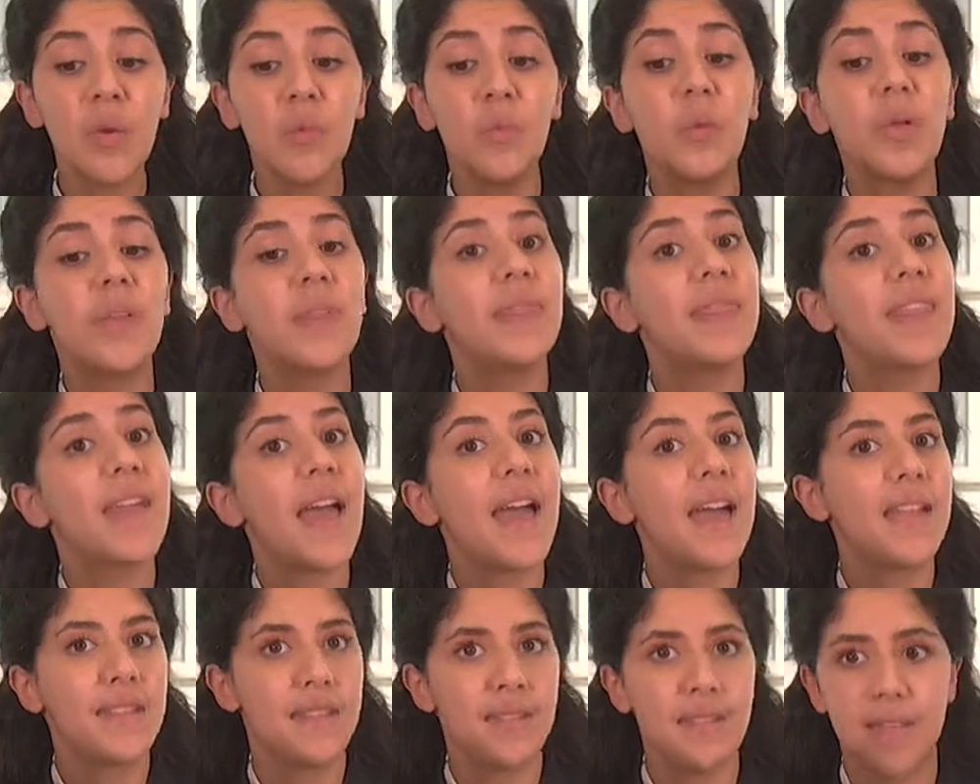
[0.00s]
With
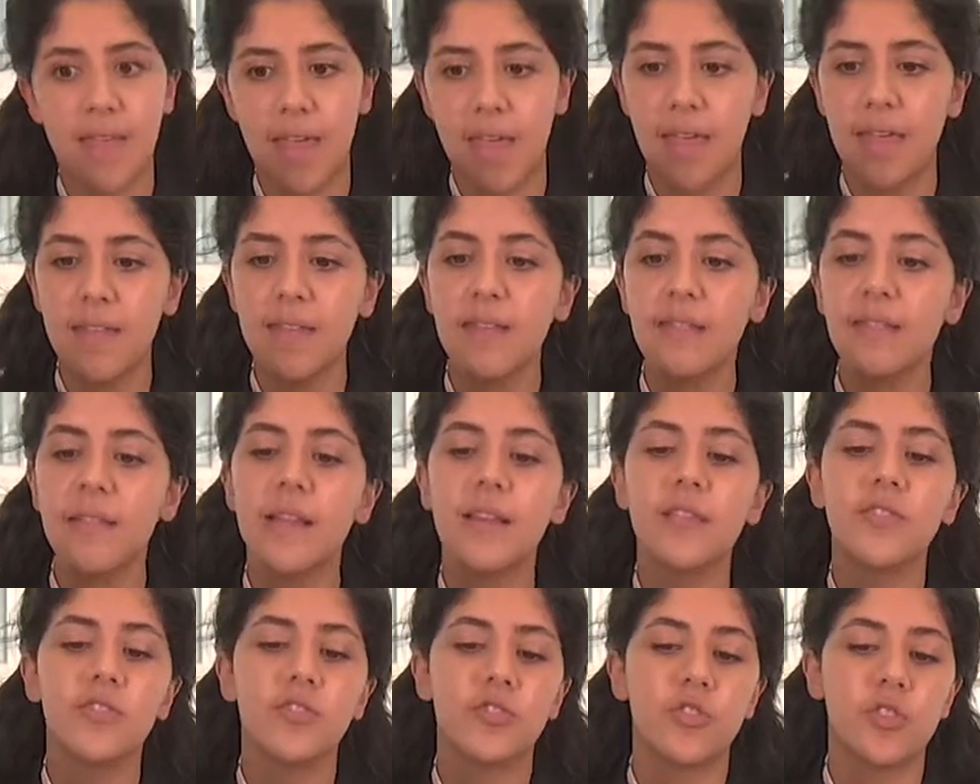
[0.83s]
that said,
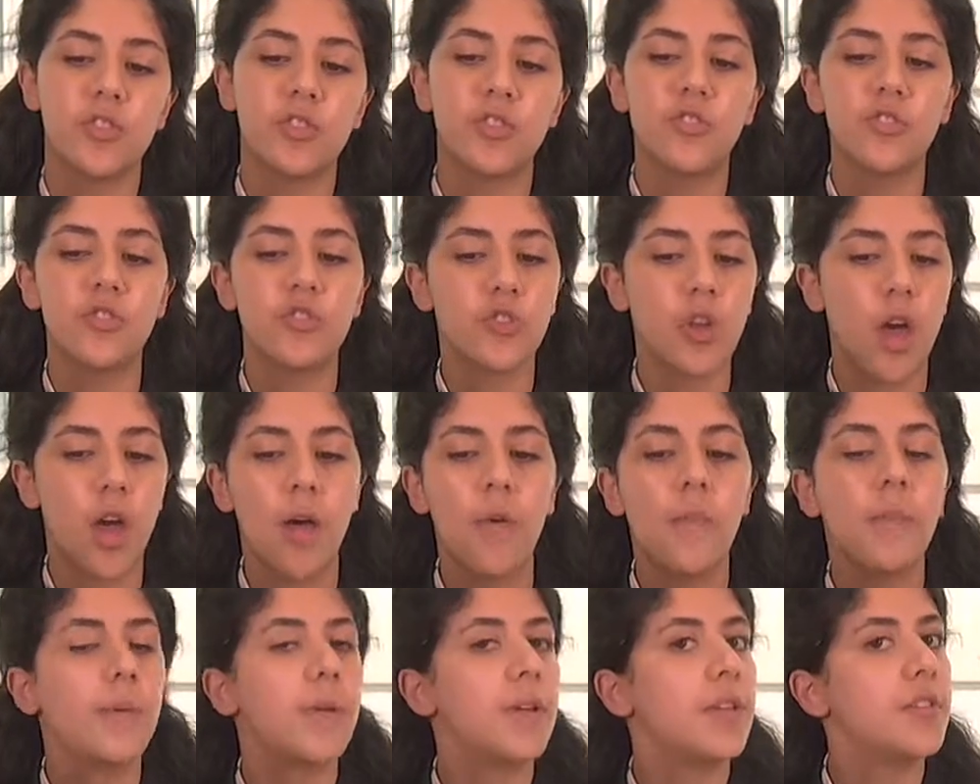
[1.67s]
let's just
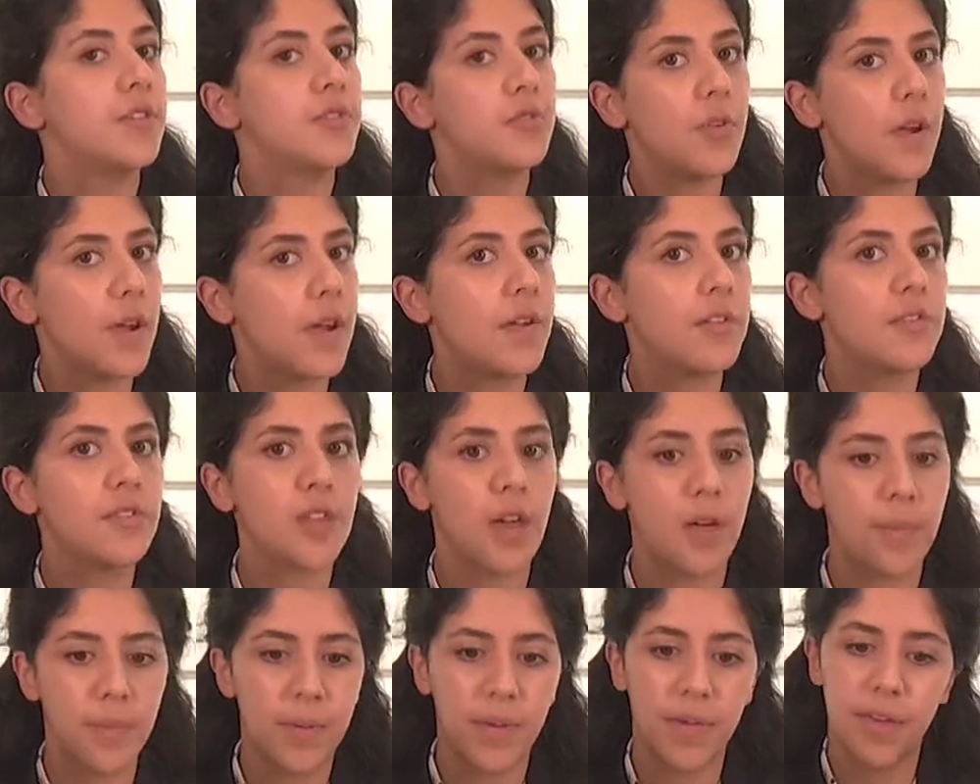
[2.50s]
jump into our
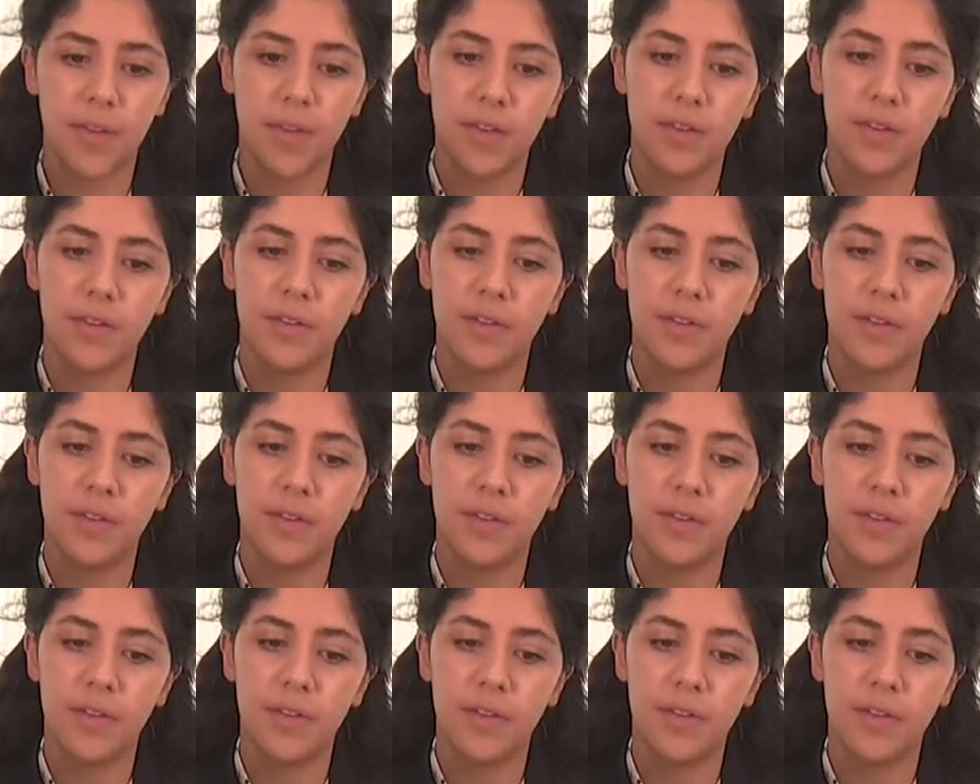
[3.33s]
topic.